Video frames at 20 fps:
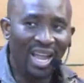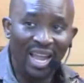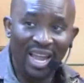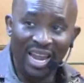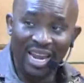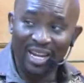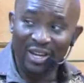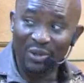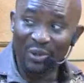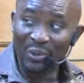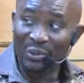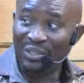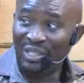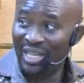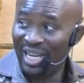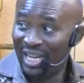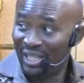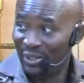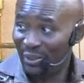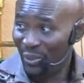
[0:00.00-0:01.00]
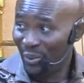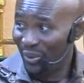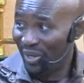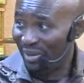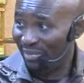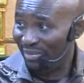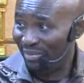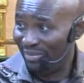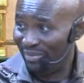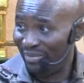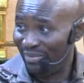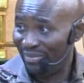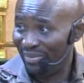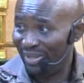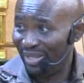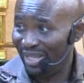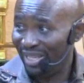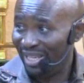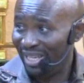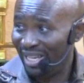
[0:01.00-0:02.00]
in Houston, I told them,
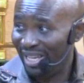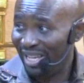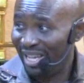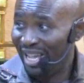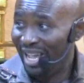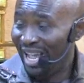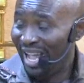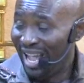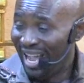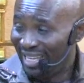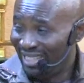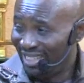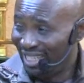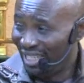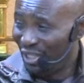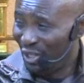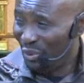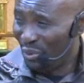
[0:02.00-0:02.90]
I said, You